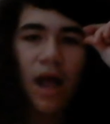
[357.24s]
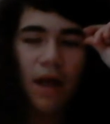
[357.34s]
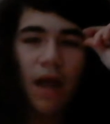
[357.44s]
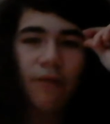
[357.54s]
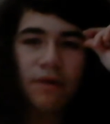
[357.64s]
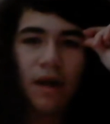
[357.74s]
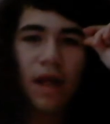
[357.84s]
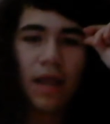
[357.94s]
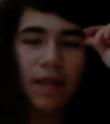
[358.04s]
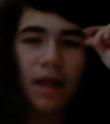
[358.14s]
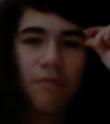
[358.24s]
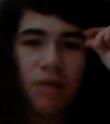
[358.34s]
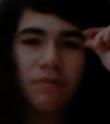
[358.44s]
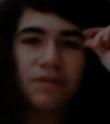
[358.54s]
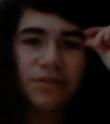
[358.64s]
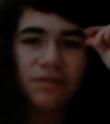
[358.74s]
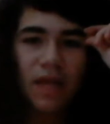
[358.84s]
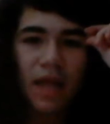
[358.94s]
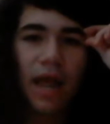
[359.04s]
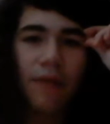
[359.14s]
I promise you
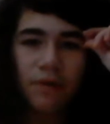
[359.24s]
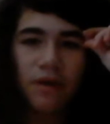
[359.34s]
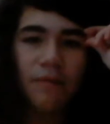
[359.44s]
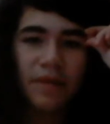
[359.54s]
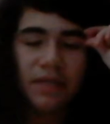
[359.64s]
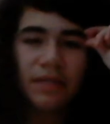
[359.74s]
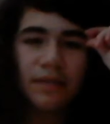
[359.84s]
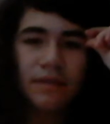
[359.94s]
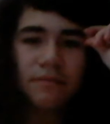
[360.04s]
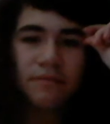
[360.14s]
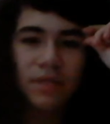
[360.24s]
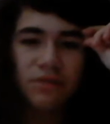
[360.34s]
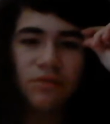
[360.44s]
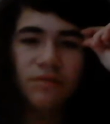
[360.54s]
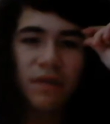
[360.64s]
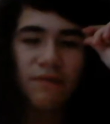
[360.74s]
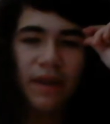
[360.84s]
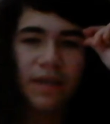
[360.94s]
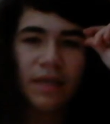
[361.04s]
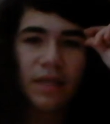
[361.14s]
that I will do it. If
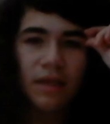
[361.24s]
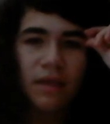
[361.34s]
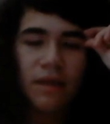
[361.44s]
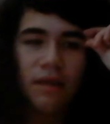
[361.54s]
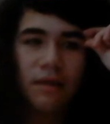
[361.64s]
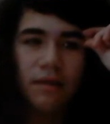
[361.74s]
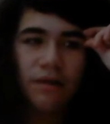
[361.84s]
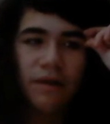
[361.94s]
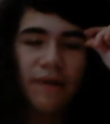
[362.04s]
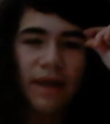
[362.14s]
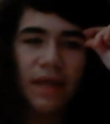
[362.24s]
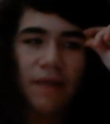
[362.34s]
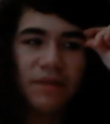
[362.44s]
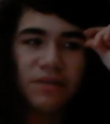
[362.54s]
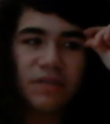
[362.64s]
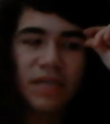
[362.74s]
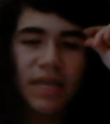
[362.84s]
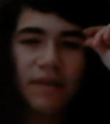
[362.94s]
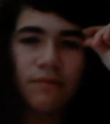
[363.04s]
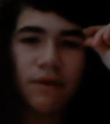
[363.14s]
I can just hit